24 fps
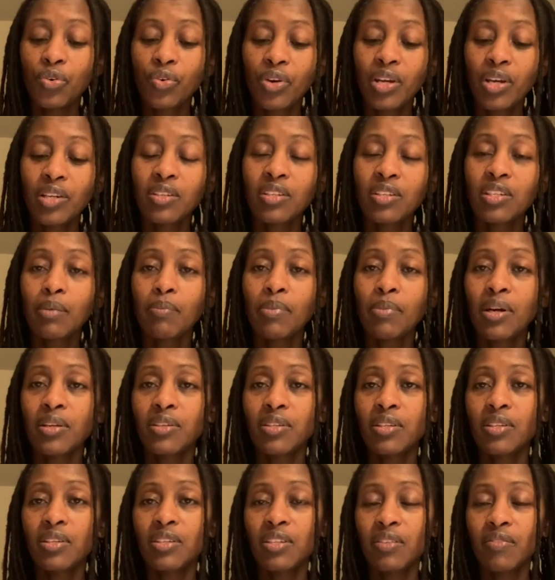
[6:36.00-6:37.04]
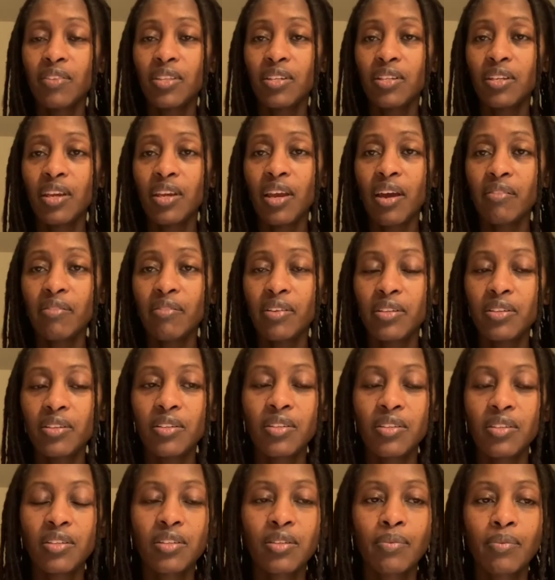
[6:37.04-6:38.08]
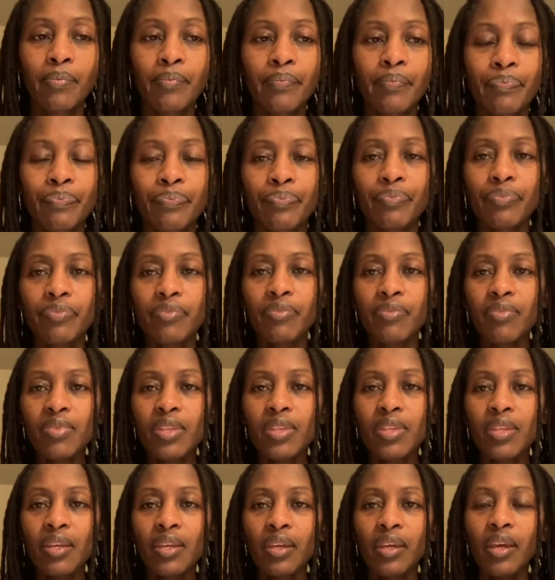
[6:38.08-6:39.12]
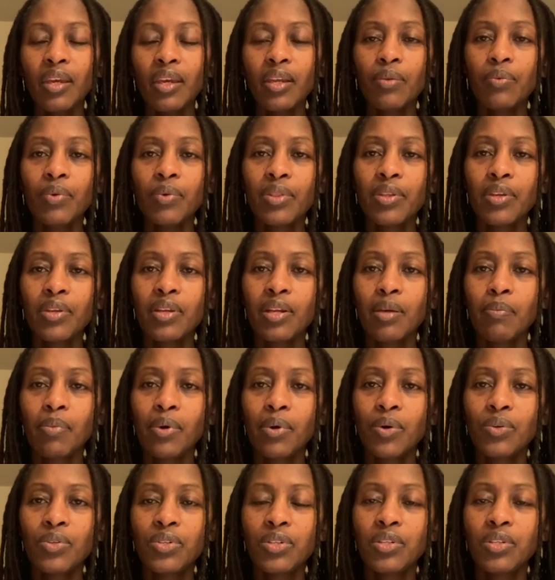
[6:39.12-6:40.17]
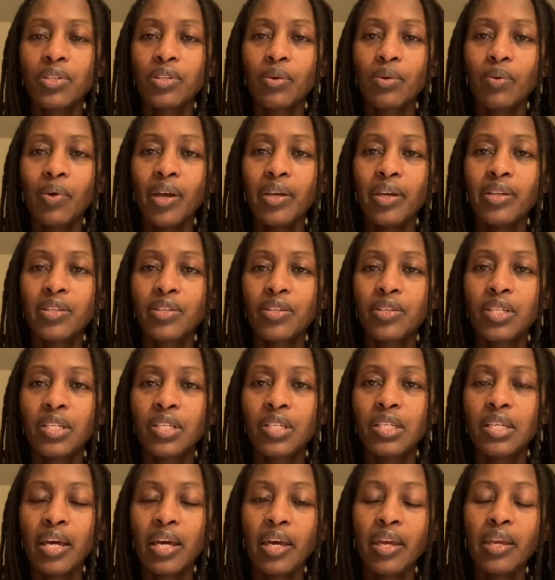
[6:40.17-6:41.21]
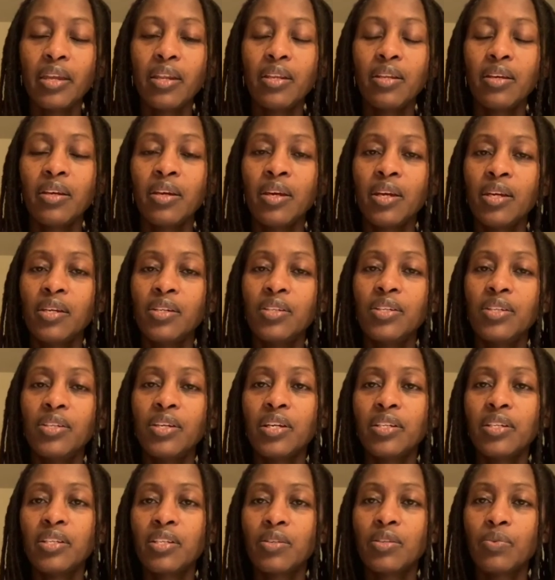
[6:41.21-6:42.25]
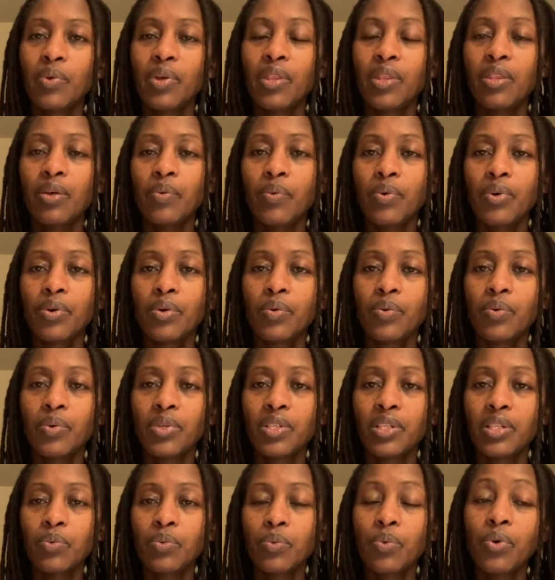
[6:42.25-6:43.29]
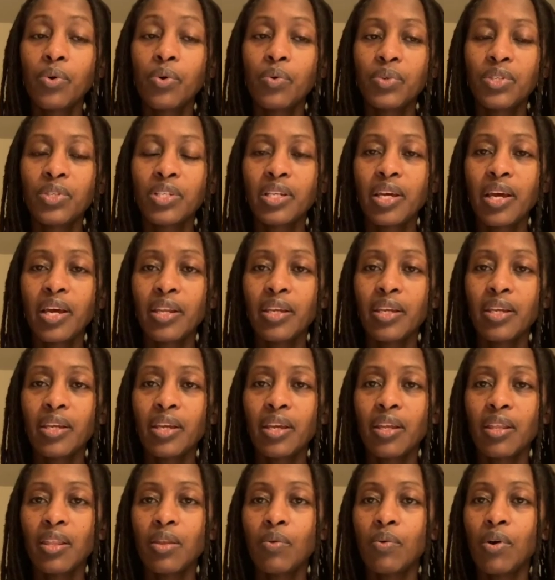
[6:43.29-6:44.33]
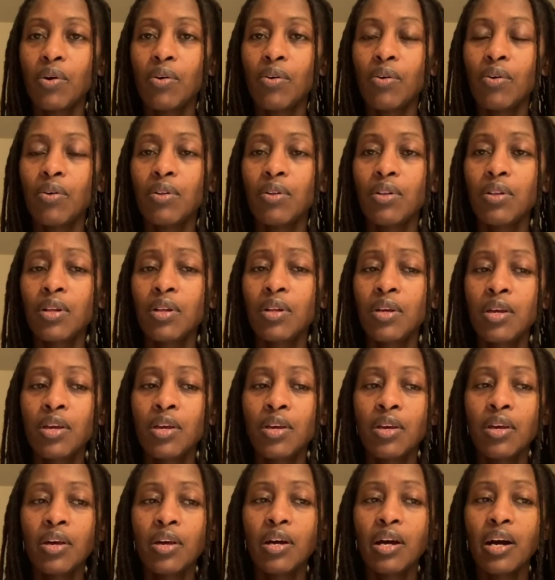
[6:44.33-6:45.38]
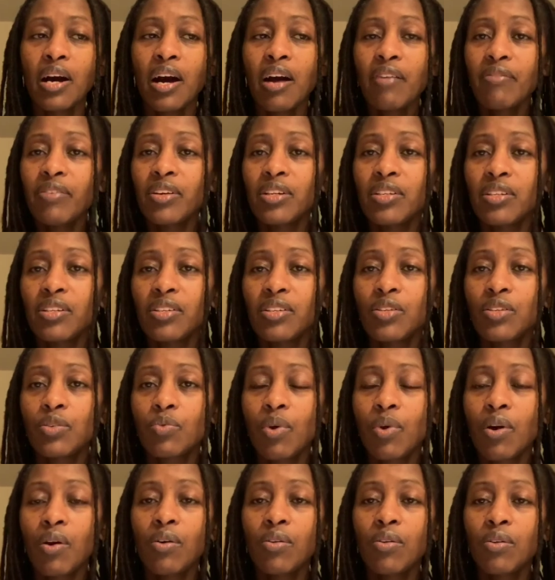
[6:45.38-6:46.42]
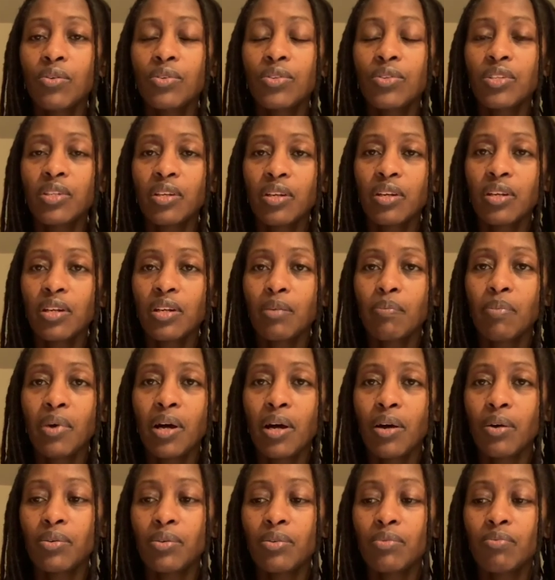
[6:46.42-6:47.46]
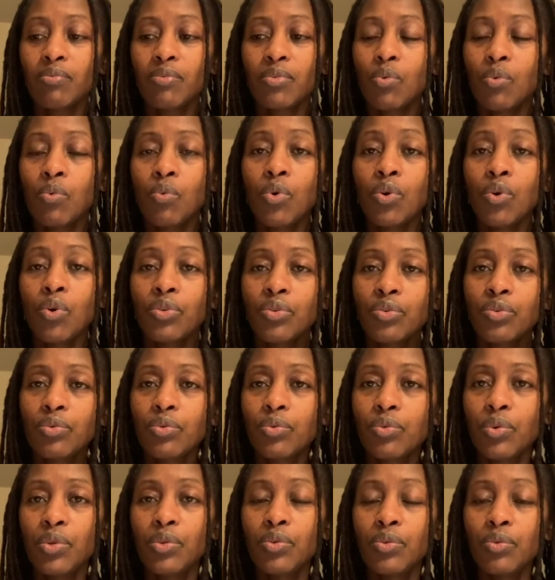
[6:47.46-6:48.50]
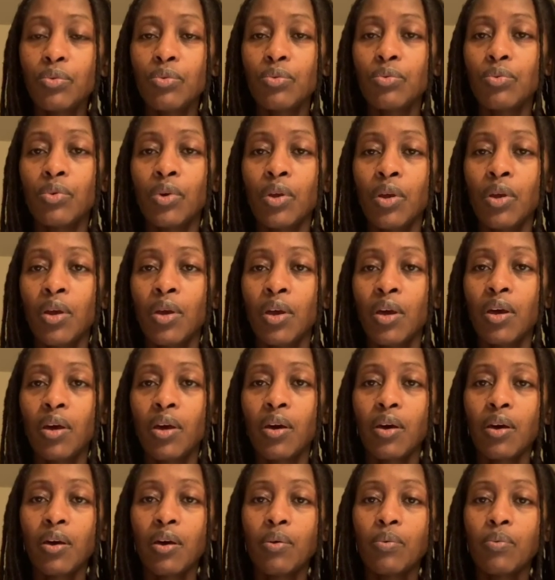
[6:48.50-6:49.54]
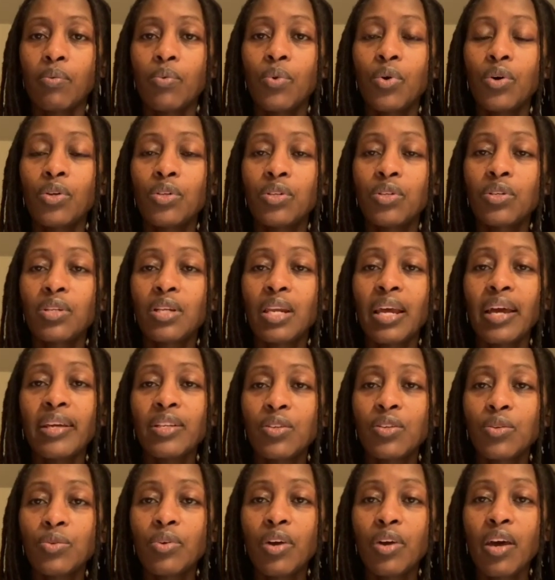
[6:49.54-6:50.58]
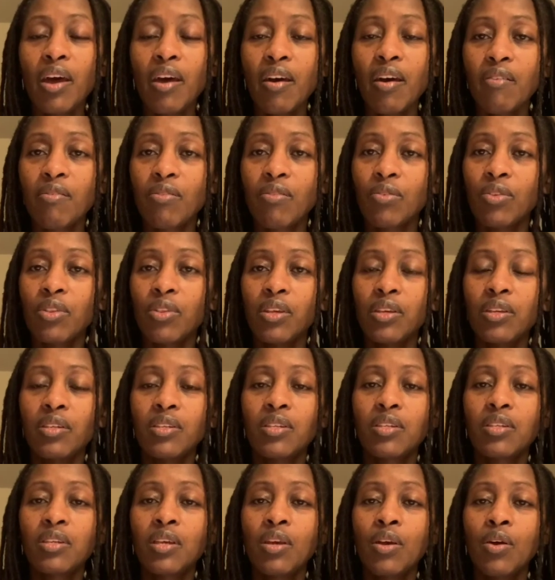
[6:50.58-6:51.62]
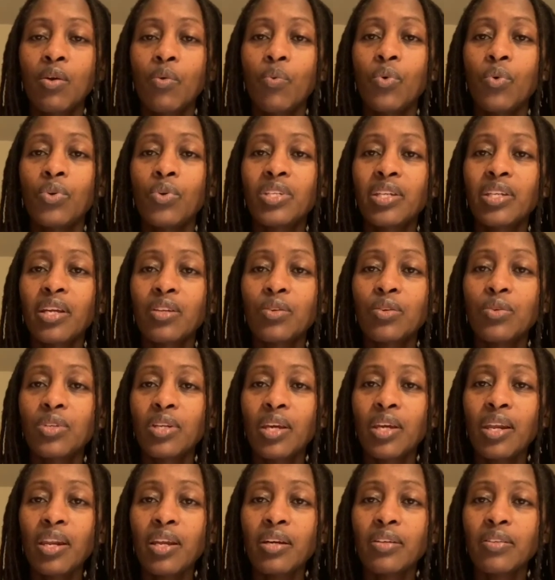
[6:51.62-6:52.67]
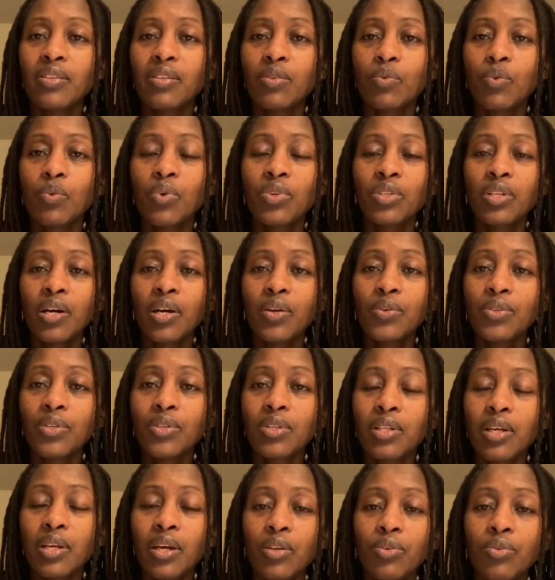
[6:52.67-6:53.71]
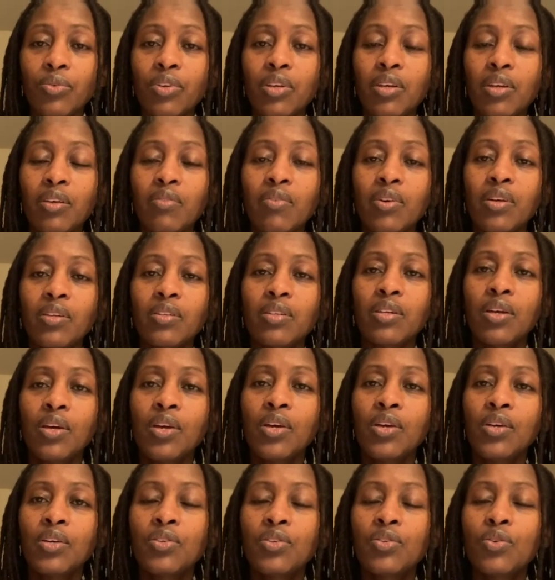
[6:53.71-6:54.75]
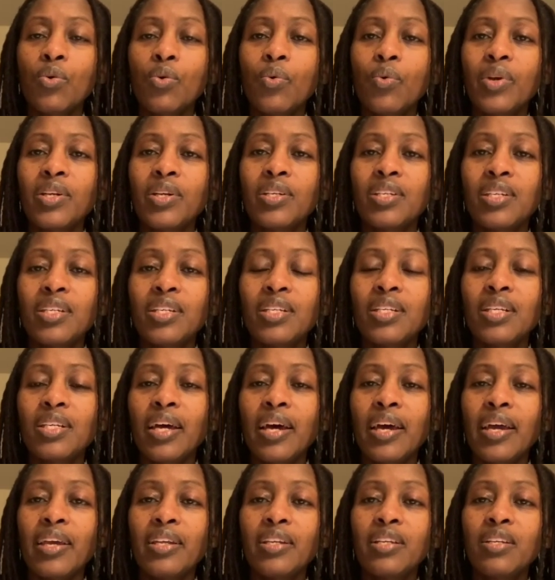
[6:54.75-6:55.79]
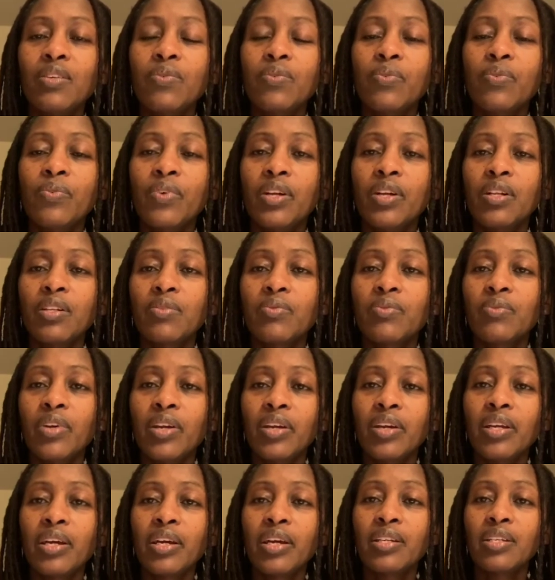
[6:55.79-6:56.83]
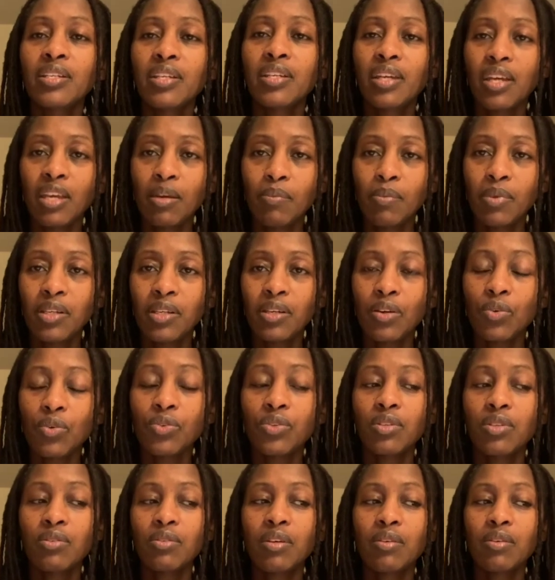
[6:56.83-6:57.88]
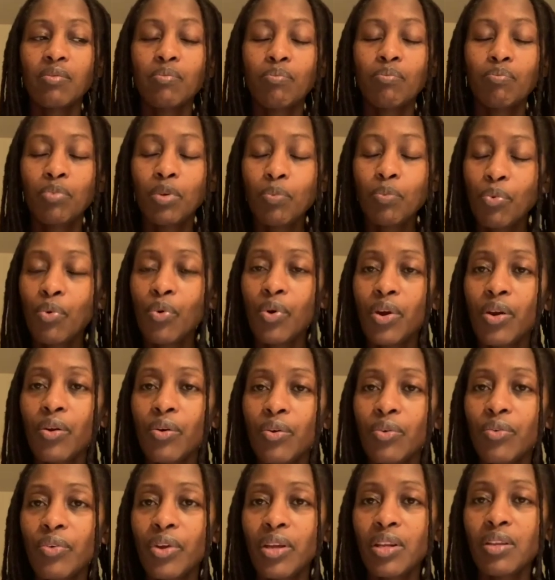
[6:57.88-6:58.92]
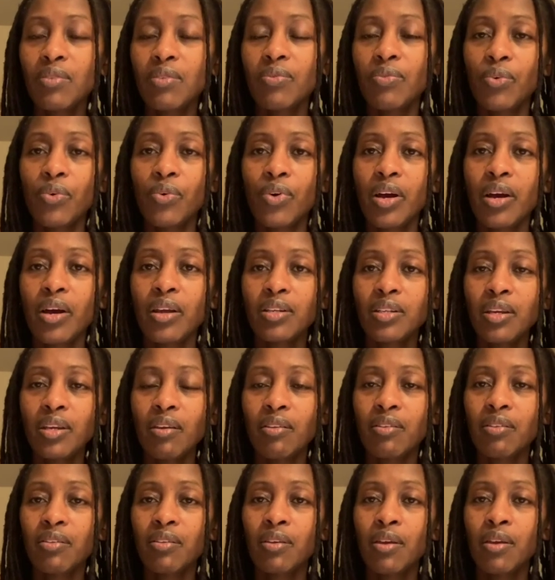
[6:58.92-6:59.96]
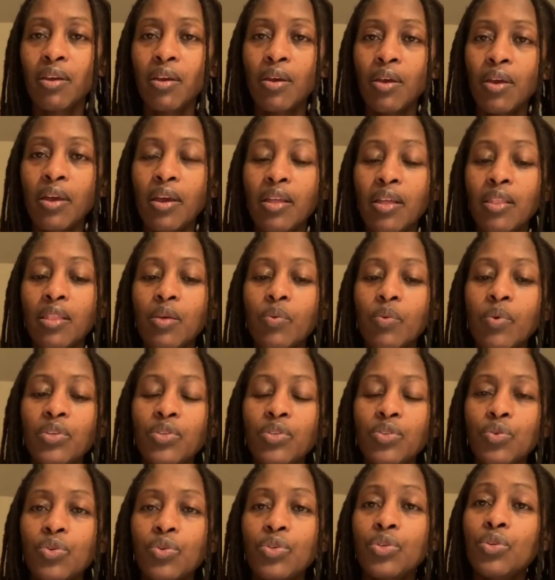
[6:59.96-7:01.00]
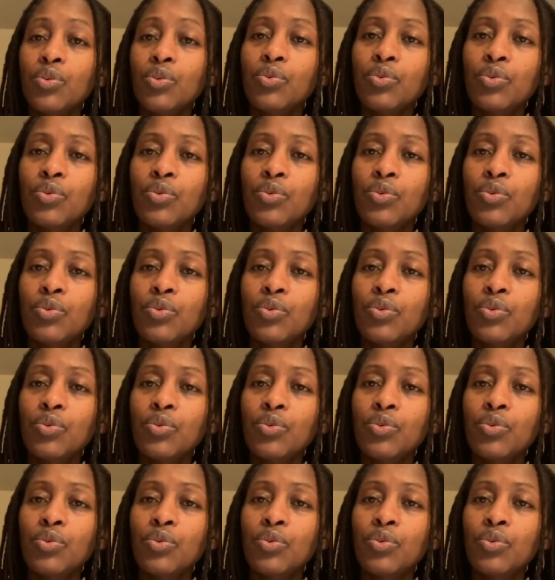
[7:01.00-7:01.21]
amongst the Seventh-day Adventists. And we're thinking about Sister White. She died just when the war was starting, and Adventists were all concerned about what should we do, what light do you have on this, what can you tell us, what counsel can you give us. So when she died, it felt very untimely, because people were not ready for her death, and they were so used